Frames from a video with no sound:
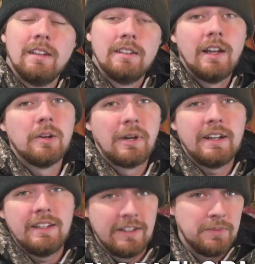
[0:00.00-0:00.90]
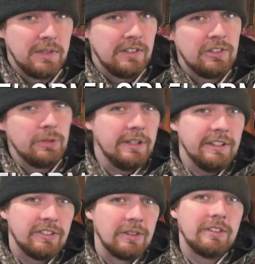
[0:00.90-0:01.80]
Hey everybody, it's been 2
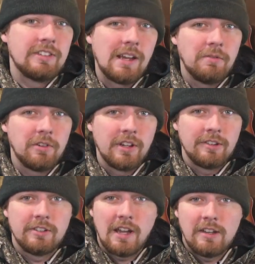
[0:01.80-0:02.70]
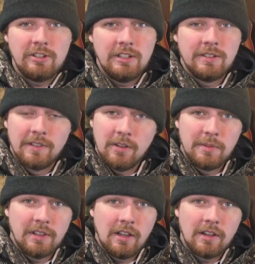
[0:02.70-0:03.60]
weeks, so it's time for another Taiji
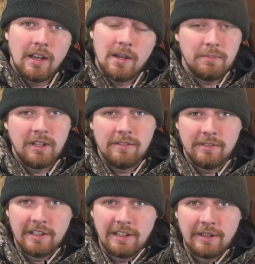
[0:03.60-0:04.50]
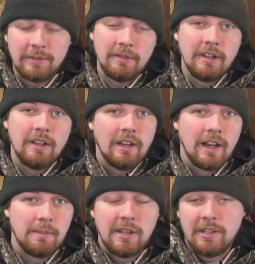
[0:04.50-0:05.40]
development log update video.
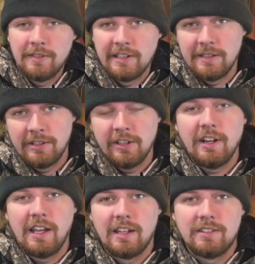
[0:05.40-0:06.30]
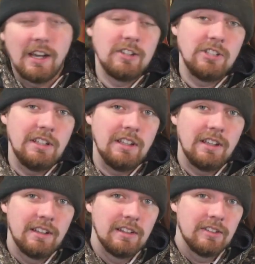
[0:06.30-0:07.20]
I'm Matthew Van Dievender, and Taiji
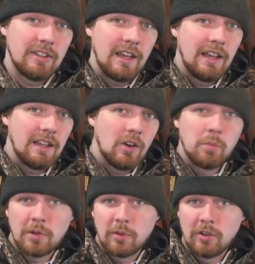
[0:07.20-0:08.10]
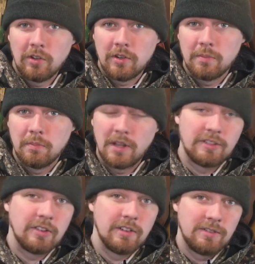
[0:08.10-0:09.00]
is a open world
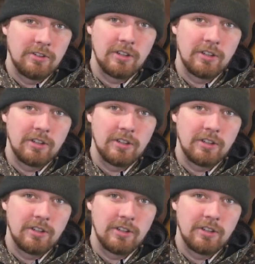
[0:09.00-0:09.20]
puzzle adventure